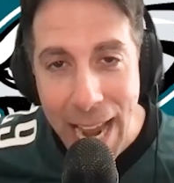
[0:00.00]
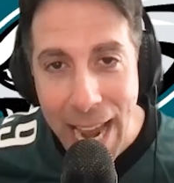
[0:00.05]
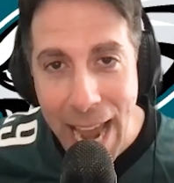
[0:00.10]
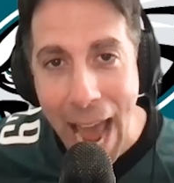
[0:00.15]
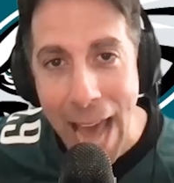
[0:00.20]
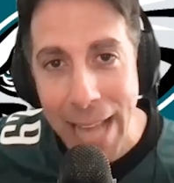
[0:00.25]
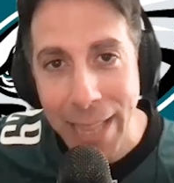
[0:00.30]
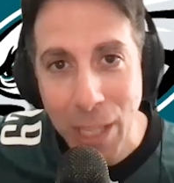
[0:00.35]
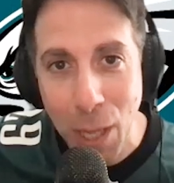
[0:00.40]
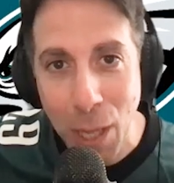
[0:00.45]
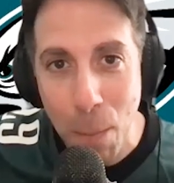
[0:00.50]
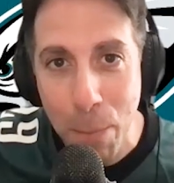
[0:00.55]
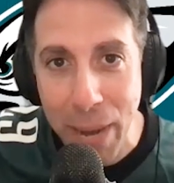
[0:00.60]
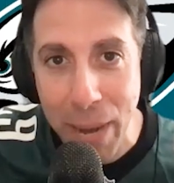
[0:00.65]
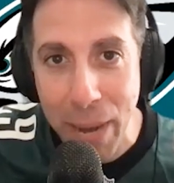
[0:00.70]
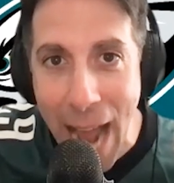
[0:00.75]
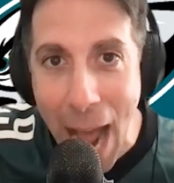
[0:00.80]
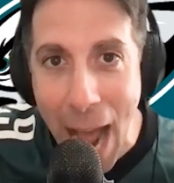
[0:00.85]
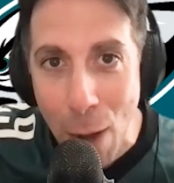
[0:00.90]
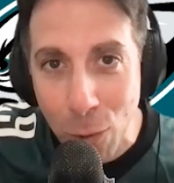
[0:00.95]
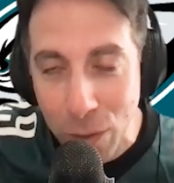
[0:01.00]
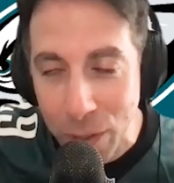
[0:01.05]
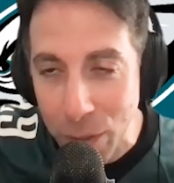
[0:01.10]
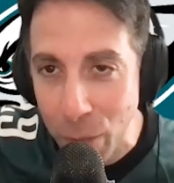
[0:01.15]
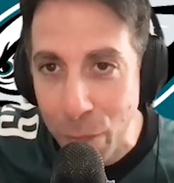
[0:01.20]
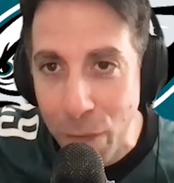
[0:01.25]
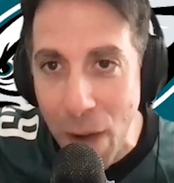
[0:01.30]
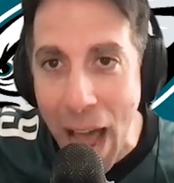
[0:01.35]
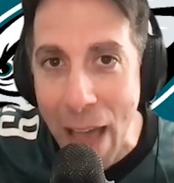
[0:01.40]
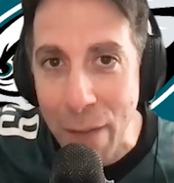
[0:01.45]
He had to beat
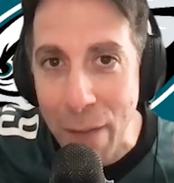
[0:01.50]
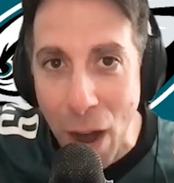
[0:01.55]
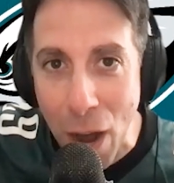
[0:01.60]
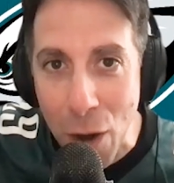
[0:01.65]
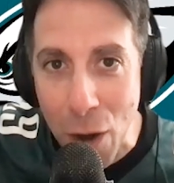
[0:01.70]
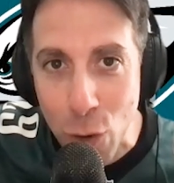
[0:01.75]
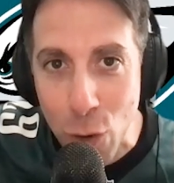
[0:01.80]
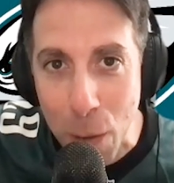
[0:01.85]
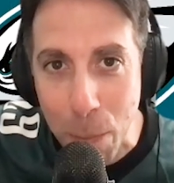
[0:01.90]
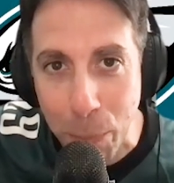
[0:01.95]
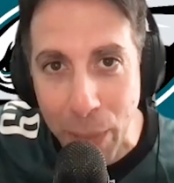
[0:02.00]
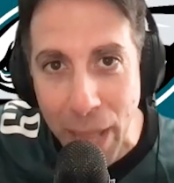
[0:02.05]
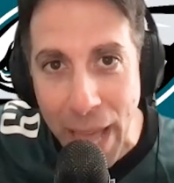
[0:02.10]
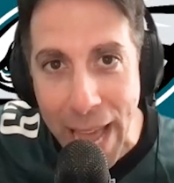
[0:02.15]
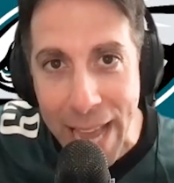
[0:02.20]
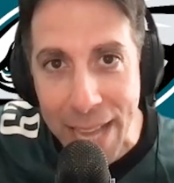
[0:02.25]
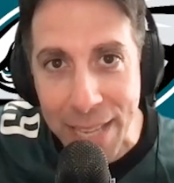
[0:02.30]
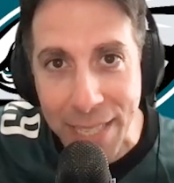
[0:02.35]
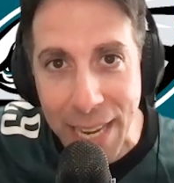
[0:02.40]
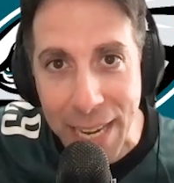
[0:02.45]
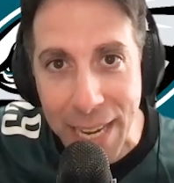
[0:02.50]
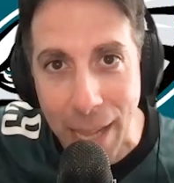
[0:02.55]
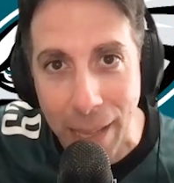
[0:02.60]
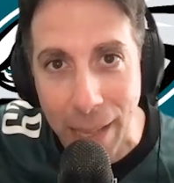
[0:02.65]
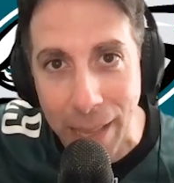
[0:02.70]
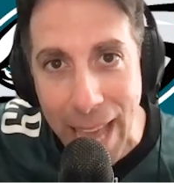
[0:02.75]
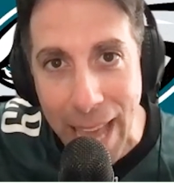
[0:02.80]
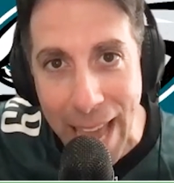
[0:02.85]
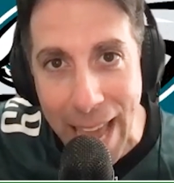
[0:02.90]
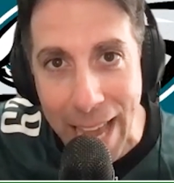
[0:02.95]
out you 500 know, players in
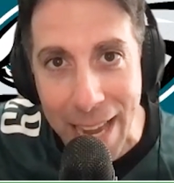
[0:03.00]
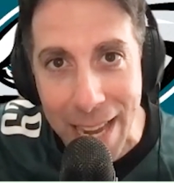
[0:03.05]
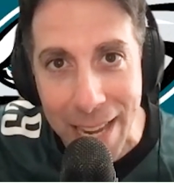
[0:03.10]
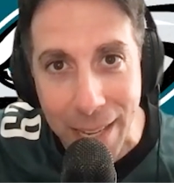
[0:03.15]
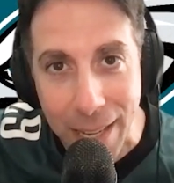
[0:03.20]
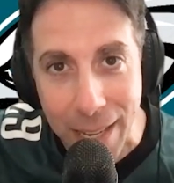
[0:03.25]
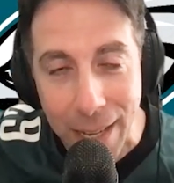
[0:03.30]
the league.